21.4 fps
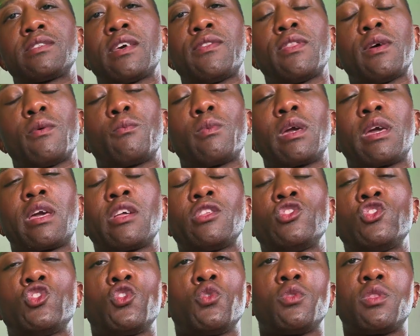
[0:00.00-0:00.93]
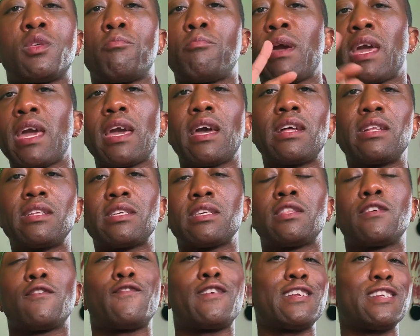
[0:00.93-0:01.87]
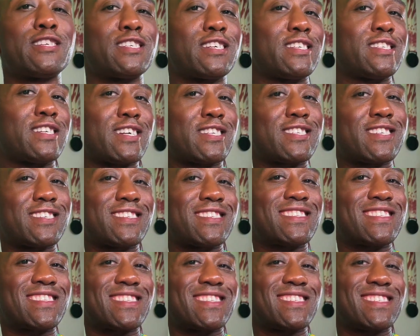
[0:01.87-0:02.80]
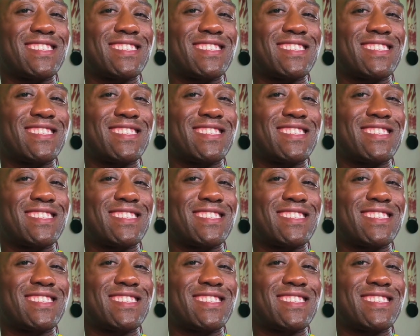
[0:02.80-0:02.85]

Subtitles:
and then we can do the band and the finishing touches.